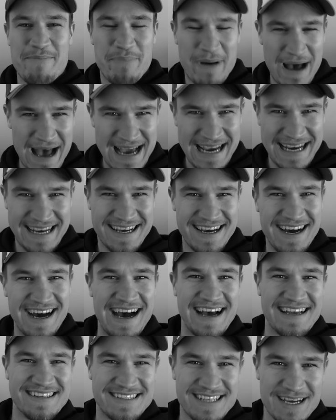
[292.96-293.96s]
back
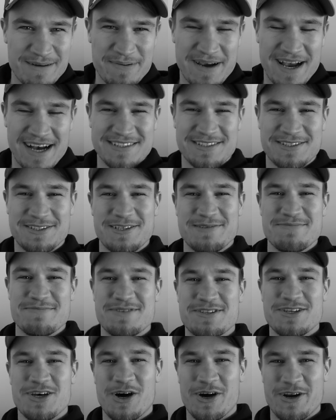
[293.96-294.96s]
at Dub
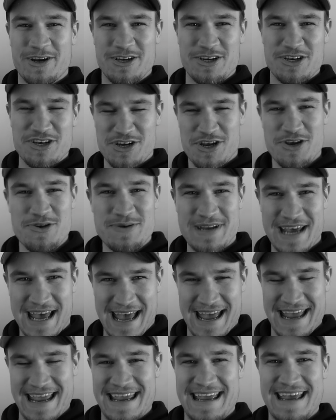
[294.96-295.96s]
Customs on a new
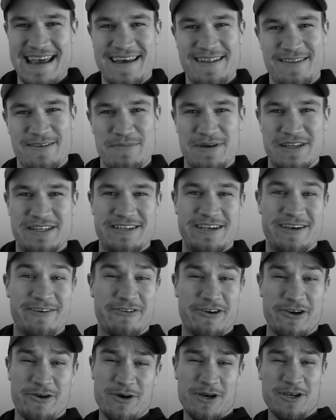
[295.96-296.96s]
day. The
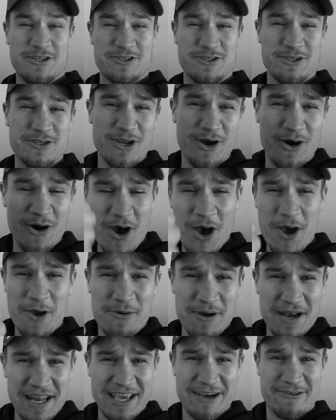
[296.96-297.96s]
material has not
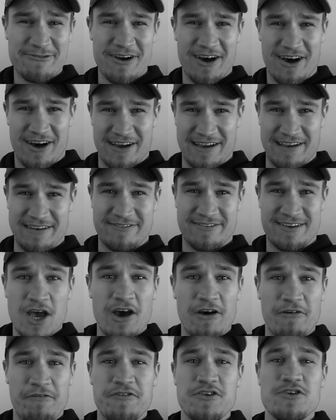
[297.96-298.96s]
only arrived,
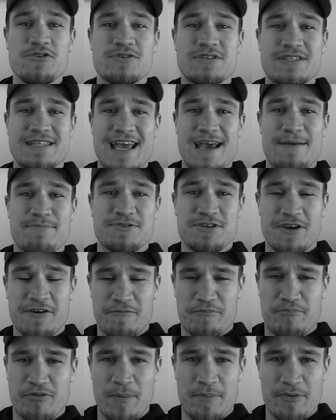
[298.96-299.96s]
a few steps
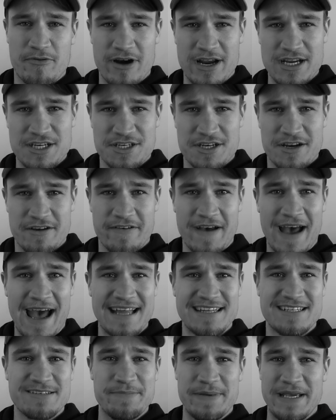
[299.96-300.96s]
of preparation have
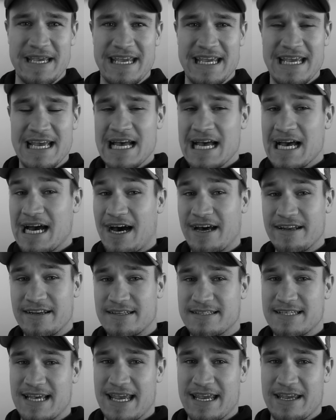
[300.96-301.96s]
had to be
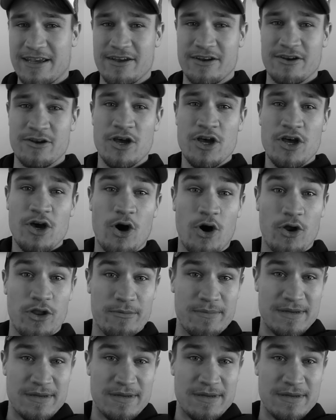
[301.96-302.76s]
undertaken on the